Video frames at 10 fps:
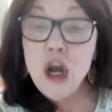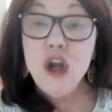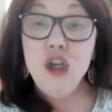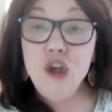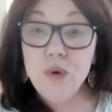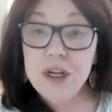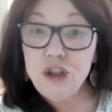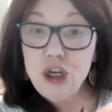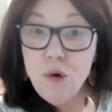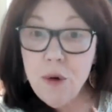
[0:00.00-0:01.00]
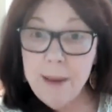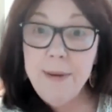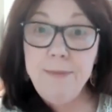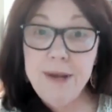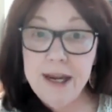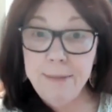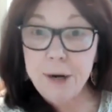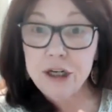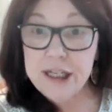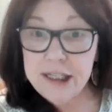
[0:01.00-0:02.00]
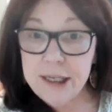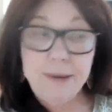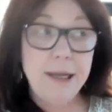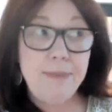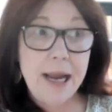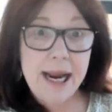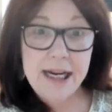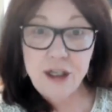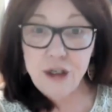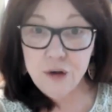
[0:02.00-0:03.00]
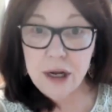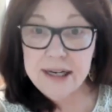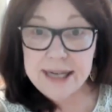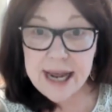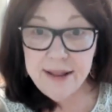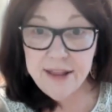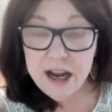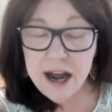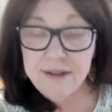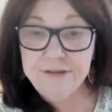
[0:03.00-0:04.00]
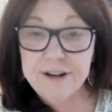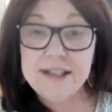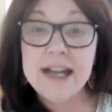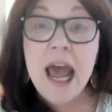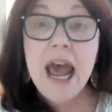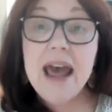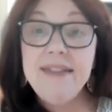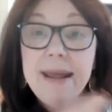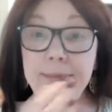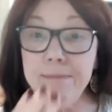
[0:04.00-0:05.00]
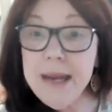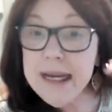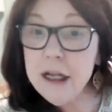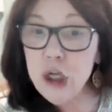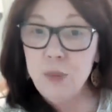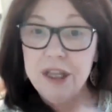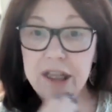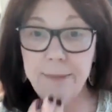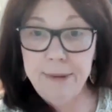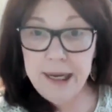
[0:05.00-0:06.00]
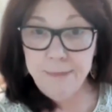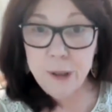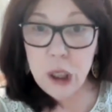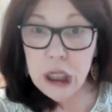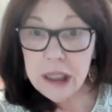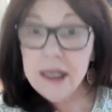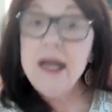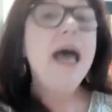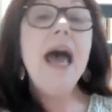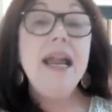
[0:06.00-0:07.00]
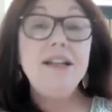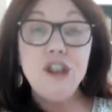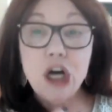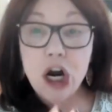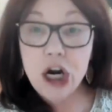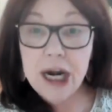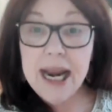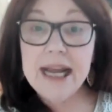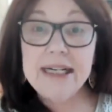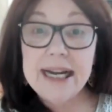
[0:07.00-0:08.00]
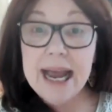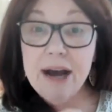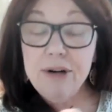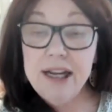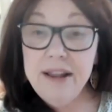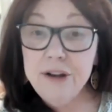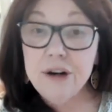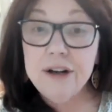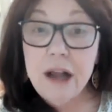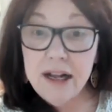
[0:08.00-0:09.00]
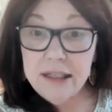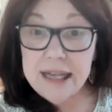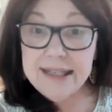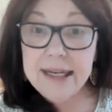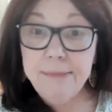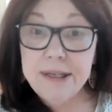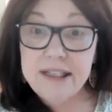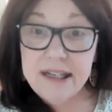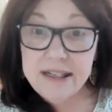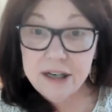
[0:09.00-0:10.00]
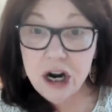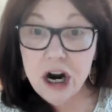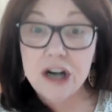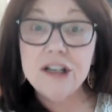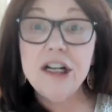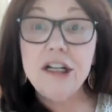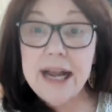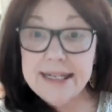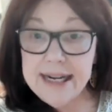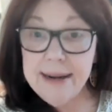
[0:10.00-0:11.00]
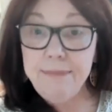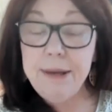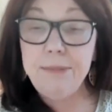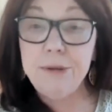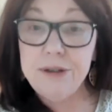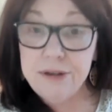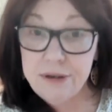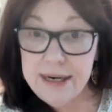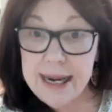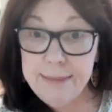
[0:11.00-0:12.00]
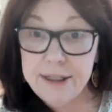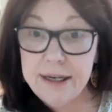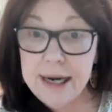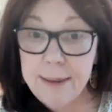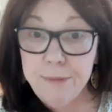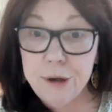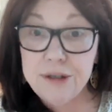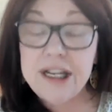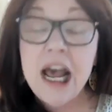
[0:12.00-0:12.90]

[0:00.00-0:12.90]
You can show up and be a participant, pay to attend the conference, and then mingle with the people and start handing out, either collecting business cards, collecting people's names and numbers,